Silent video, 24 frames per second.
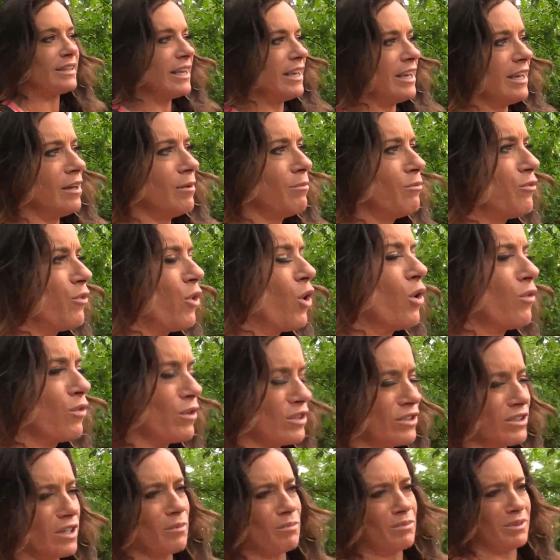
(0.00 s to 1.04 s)
him over
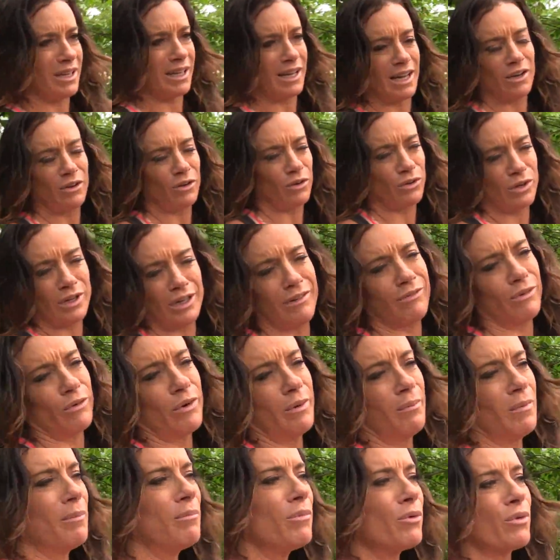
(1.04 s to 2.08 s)
something. I don't even
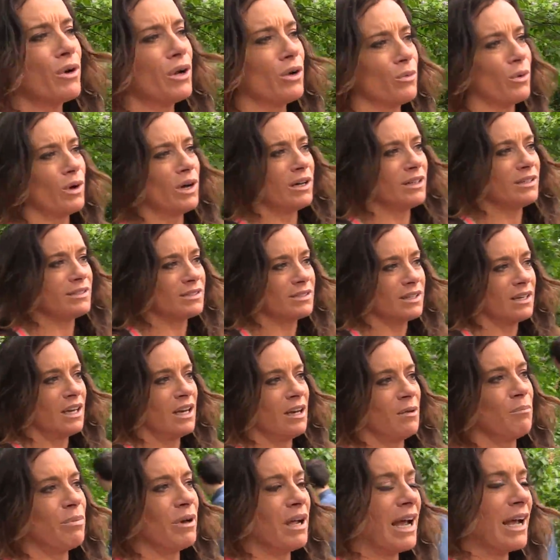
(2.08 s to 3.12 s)
remember what it was,
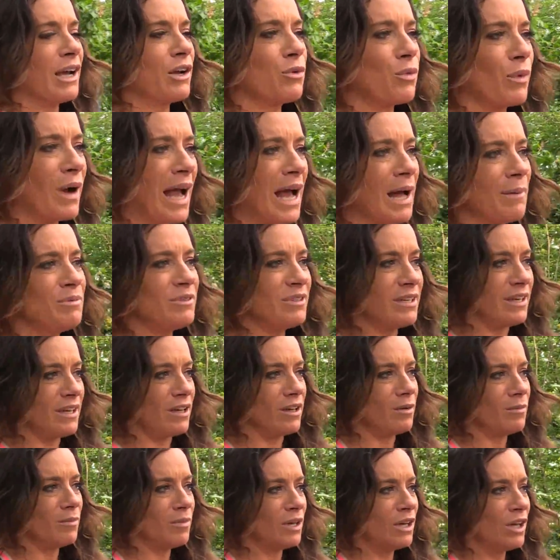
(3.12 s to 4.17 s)
but I grabbed
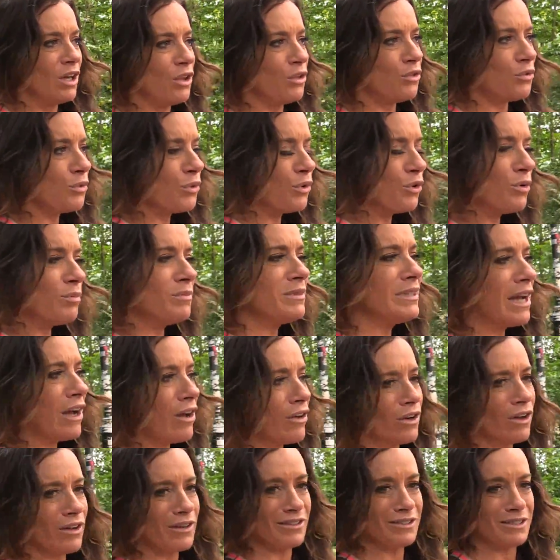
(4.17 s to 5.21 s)
him, threw him
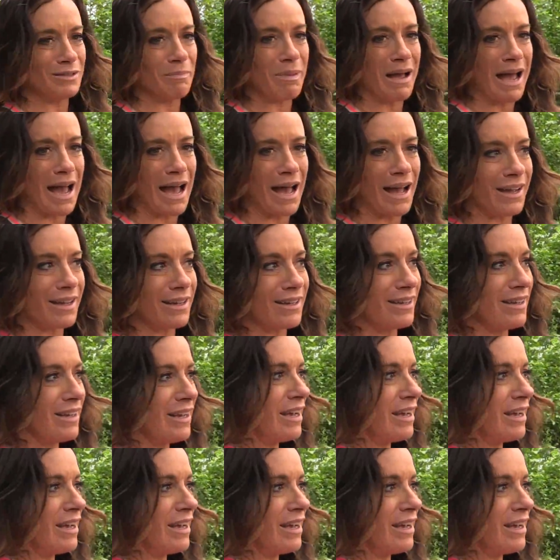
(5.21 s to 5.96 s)
down on his back,